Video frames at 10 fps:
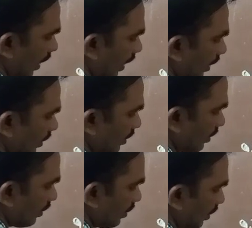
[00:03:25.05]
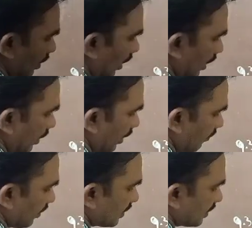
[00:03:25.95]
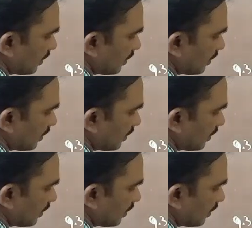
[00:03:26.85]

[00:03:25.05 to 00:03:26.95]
and they were